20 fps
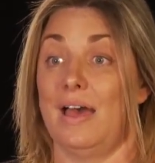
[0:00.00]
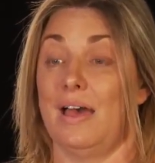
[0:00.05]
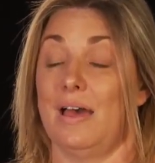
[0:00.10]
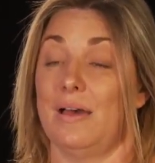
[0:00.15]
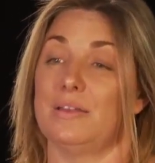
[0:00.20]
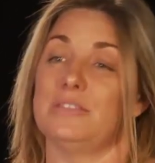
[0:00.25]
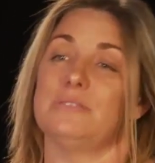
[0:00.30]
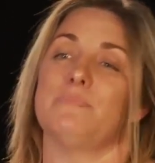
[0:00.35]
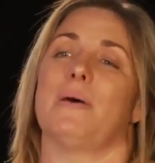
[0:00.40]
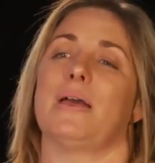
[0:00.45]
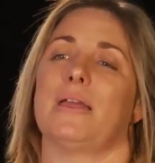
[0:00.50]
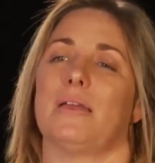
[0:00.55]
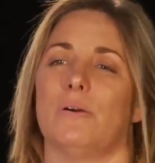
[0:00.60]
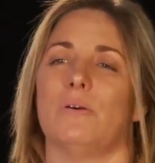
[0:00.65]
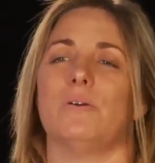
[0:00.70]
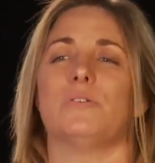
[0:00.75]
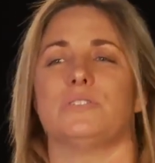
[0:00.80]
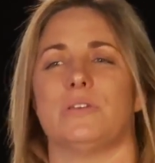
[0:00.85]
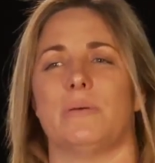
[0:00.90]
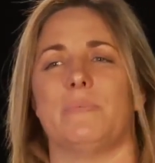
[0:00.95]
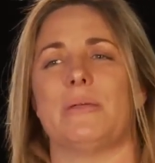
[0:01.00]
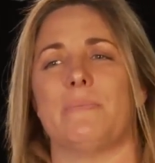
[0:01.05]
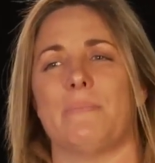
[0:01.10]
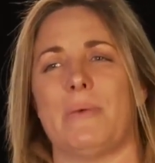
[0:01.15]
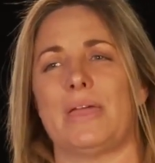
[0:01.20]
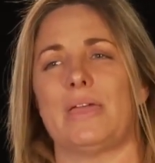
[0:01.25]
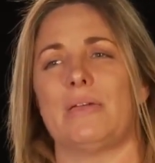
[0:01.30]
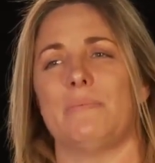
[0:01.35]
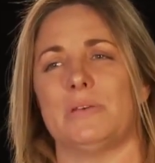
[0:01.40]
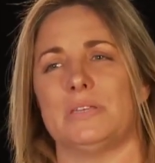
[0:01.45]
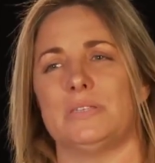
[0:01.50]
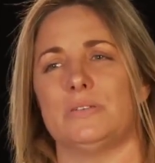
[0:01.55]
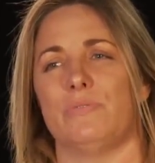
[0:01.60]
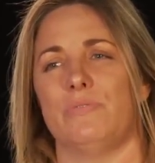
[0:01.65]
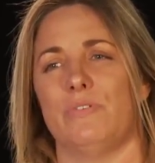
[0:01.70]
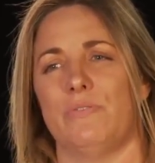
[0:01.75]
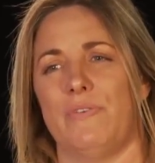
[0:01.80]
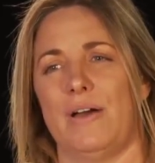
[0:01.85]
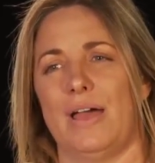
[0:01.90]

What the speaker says: It's also been making myself